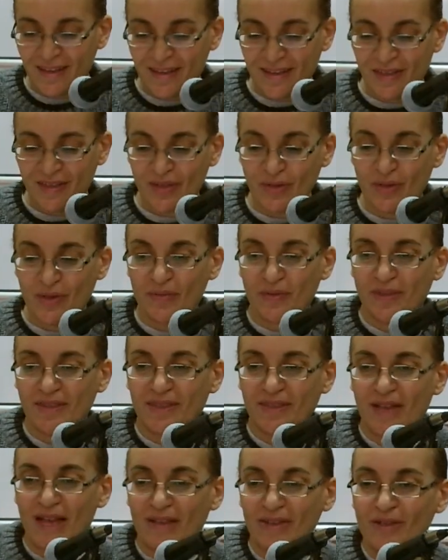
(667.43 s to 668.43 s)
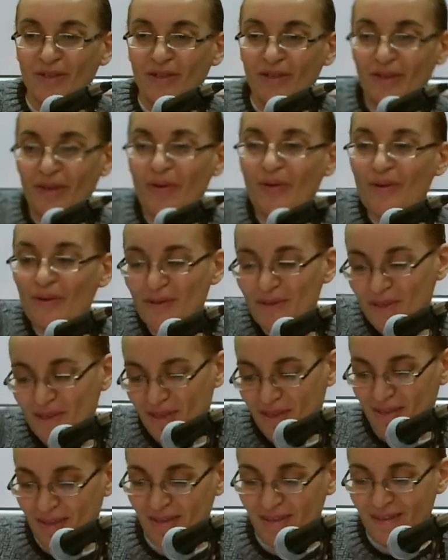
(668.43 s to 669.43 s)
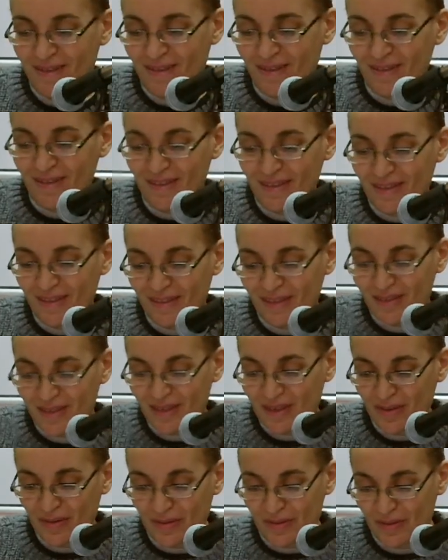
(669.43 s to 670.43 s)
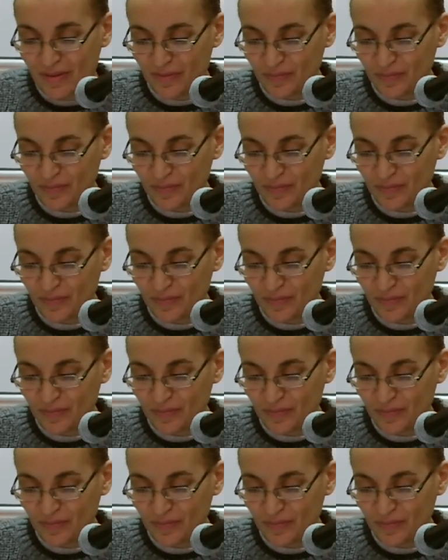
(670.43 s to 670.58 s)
so he's actually holding his hand.